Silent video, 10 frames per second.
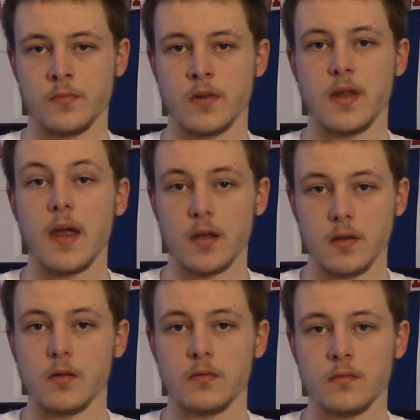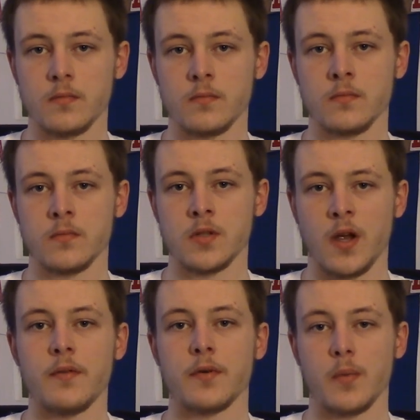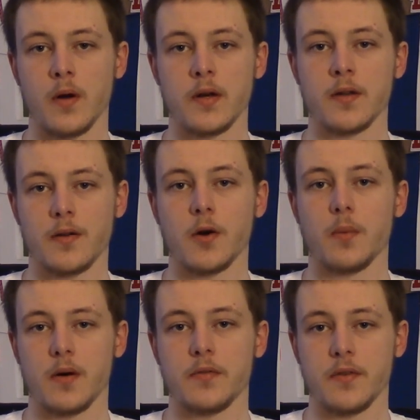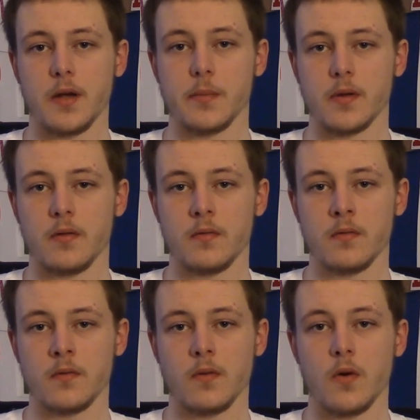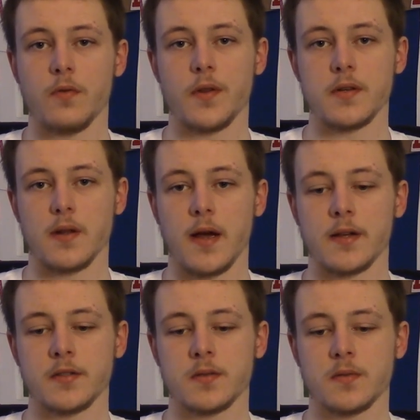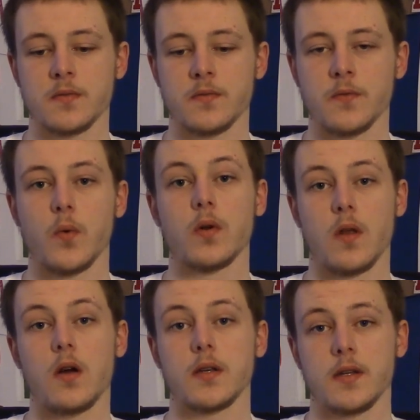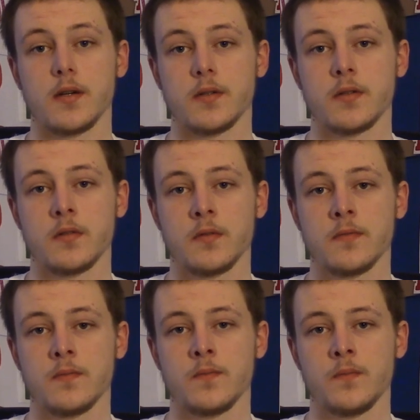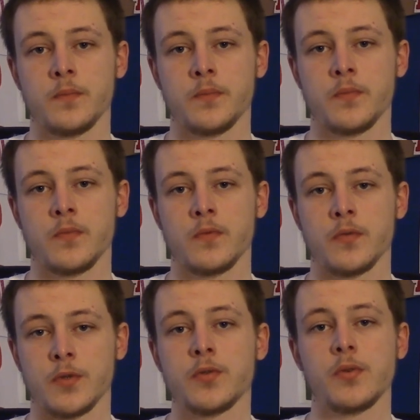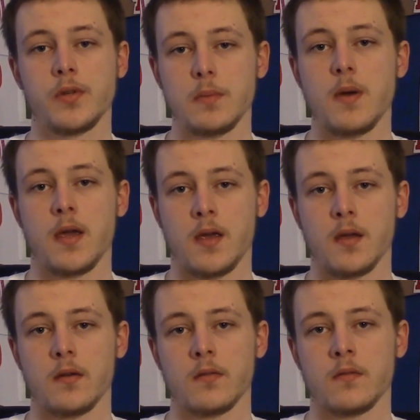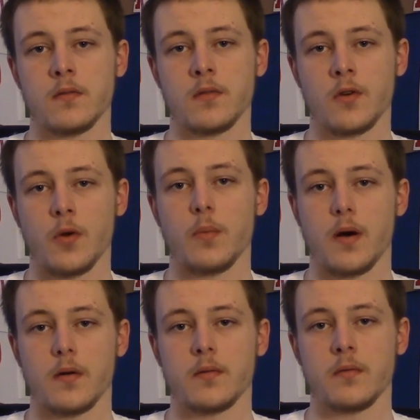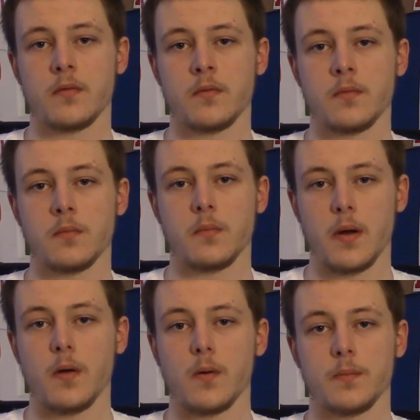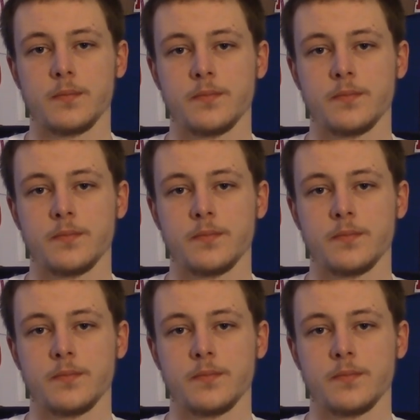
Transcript: Thank you to everyone in the Coe-Brown family over these last four long years for truly making Coe-Brown, my home.